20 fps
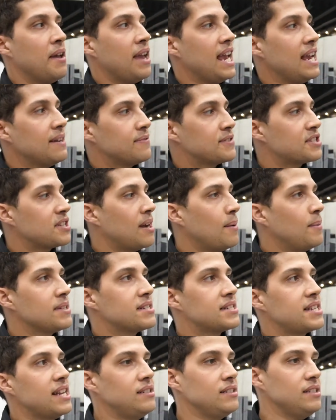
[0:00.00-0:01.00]
If
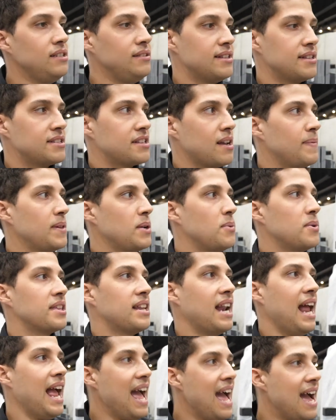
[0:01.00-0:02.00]
someone's telling you that something with
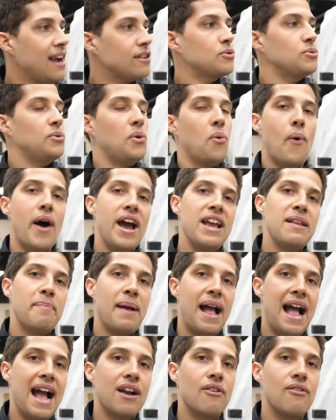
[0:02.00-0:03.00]
an actual white
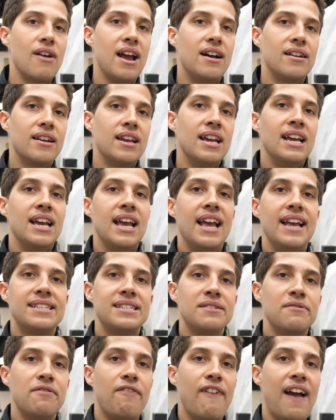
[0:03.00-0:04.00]
background is
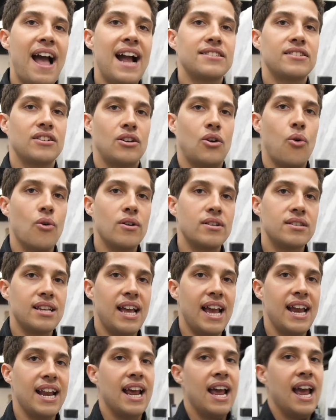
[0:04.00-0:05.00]
in fact a
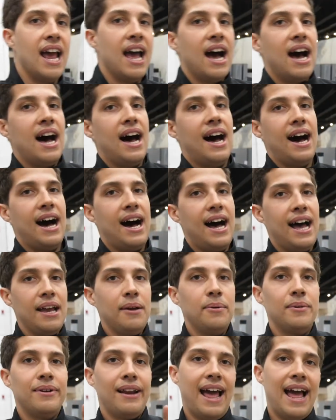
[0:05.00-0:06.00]
quartzite, I
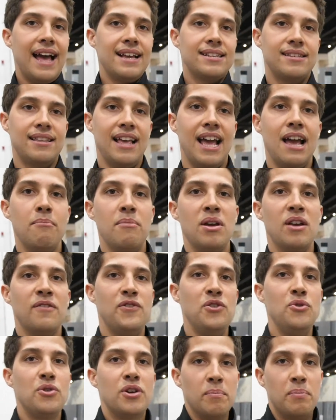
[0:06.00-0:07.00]
would ask them
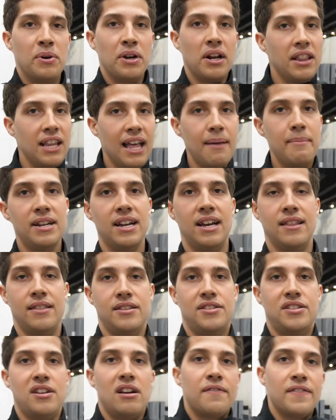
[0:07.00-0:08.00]
if you can put a lemon on the
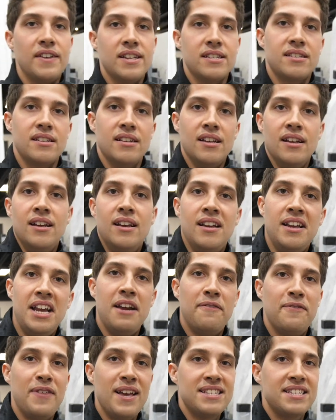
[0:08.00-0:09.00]
surface.
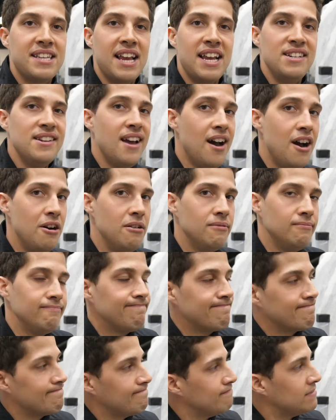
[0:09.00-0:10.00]
If they say no,
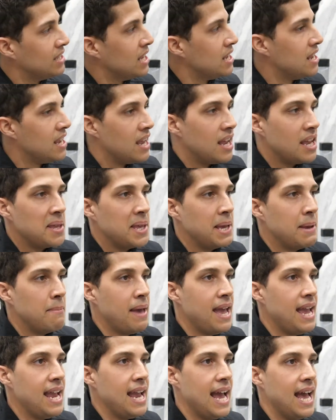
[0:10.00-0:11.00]
you
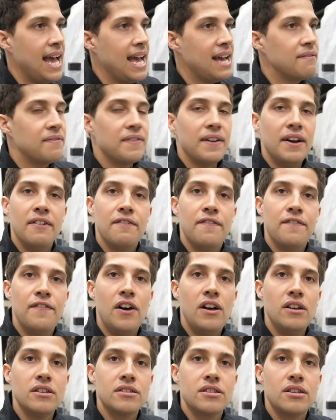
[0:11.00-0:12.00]
may have a
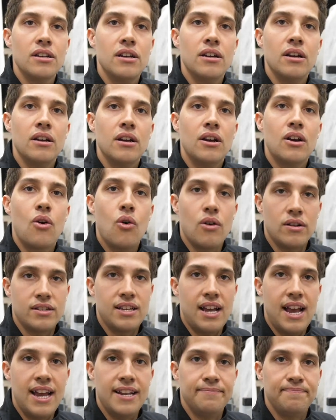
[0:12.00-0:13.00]
false
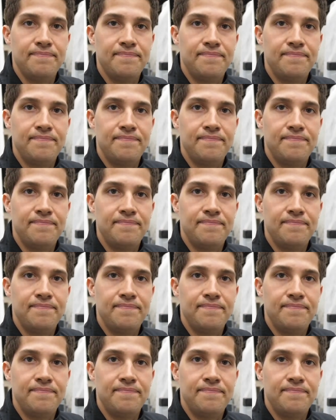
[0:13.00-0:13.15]
quartzite.